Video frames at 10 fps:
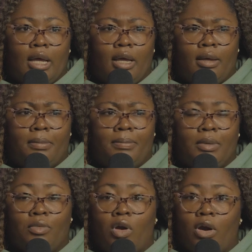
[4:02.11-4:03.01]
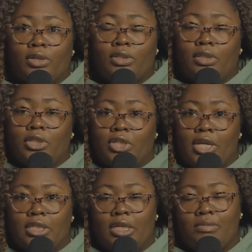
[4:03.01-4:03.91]
in regards to the
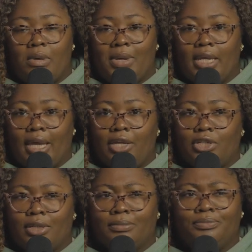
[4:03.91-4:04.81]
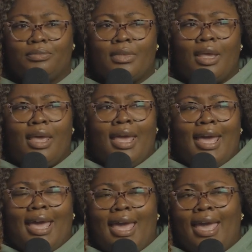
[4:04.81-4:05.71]
changing of my medication.
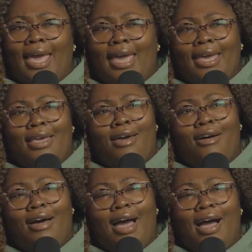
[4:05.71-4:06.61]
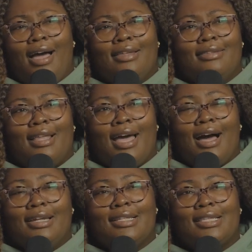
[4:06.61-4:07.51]
And y'all, I
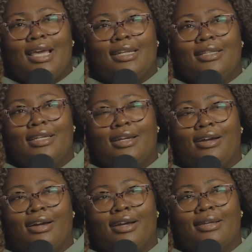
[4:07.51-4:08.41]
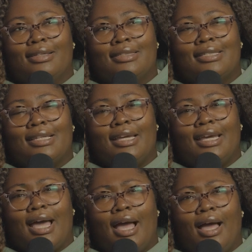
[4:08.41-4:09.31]
honestly had to look at her and
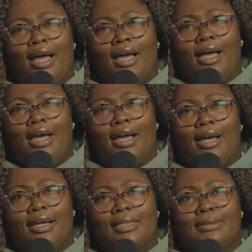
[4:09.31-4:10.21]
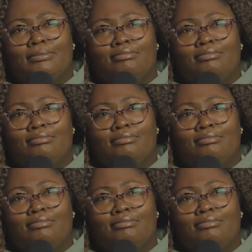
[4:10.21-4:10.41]
say, I